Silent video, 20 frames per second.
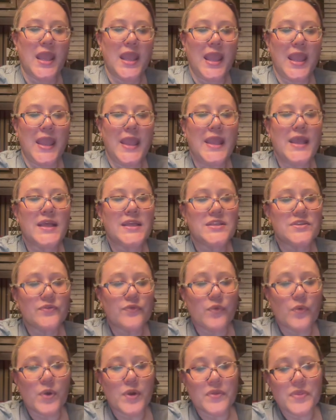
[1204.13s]
And
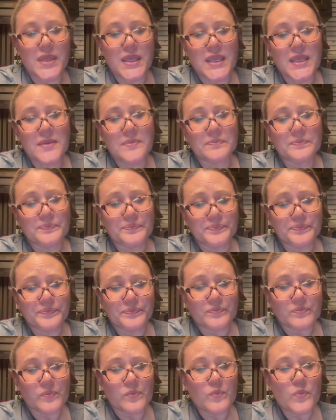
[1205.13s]
for the
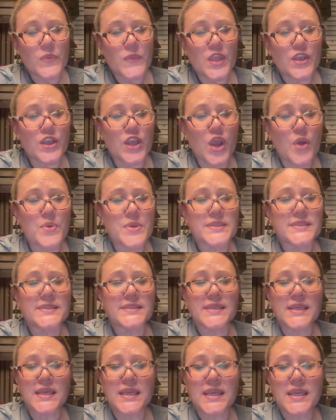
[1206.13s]
Cohen's
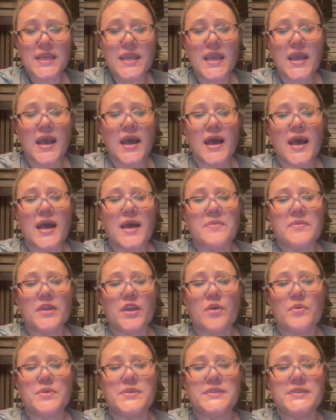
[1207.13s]
D
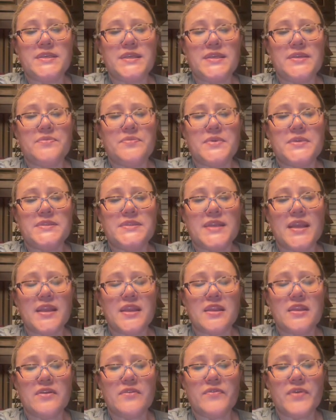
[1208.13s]
was
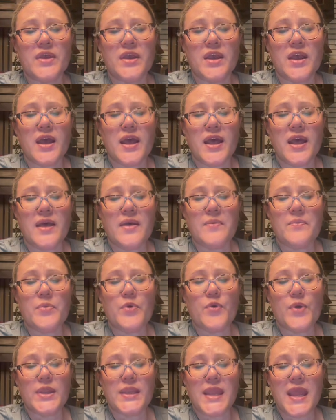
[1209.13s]
negative
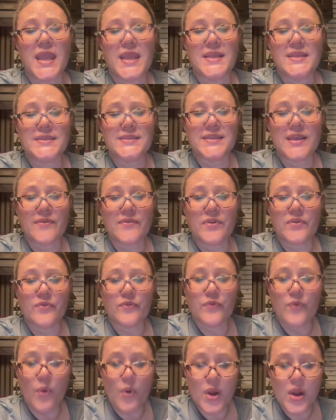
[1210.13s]

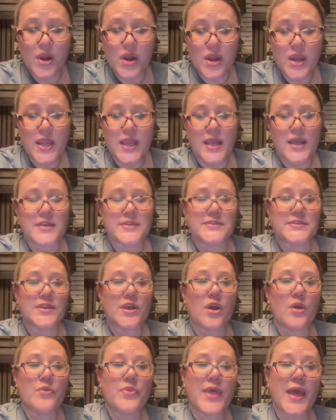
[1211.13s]
0.874.
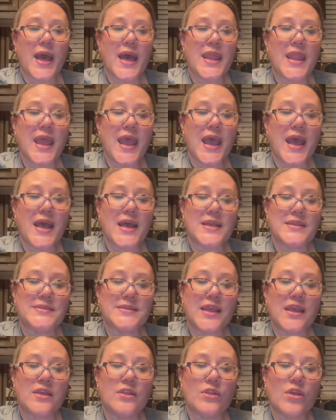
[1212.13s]
So that
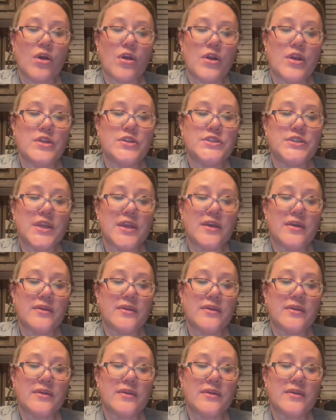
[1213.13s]
has a large